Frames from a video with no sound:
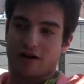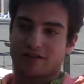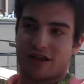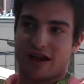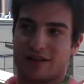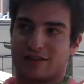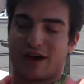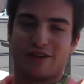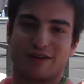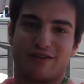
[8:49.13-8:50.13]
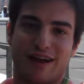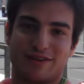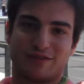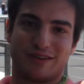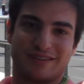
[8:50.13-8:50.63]
our side, the
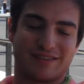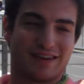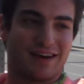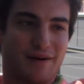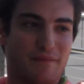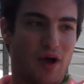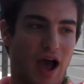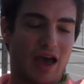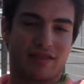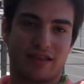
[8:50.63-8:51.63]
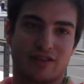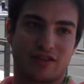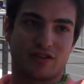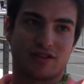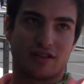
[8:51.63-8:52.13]
undergraduates, I think
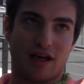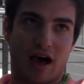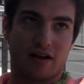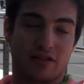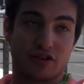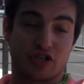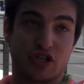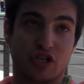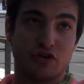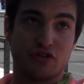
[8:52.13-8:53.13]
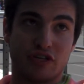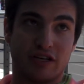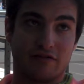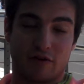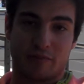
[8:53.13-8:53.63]
that there's a huge
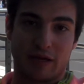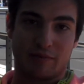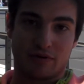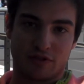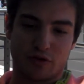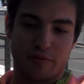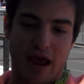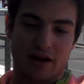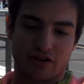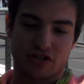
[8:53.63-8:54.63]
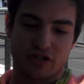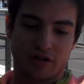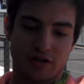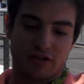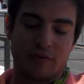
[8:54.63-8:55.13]
need for people to
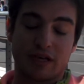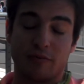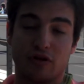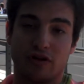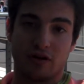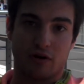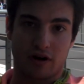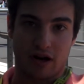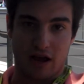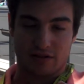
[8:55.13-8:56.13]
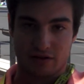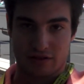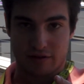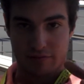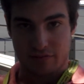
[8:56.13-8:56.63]
be community
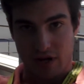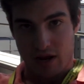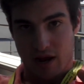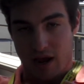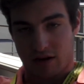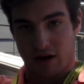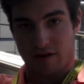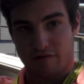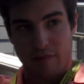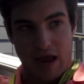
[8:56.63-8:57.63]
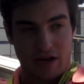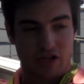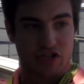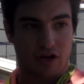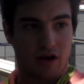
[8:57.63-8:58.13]
organizers and kind of
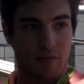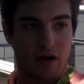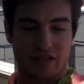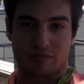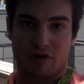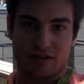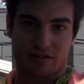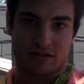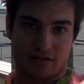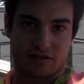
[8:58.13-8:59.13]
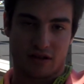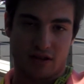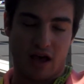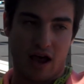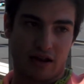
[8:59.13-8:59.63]
manage all these presences
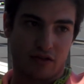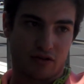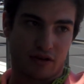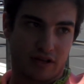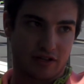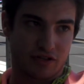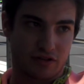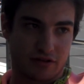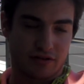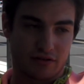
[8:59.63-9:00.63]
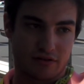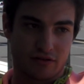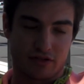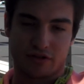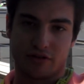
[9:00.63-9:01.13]
online, and they're looking to
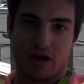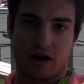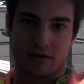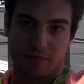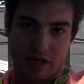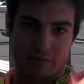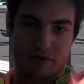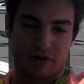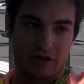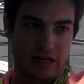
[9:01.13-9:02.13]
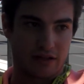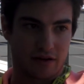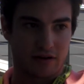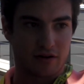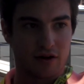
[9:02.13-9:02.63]
young people in
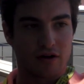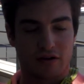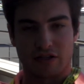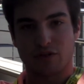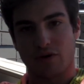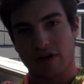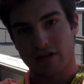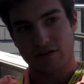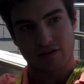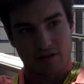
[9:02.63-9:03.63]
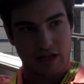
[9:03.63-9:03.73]
their early 20s or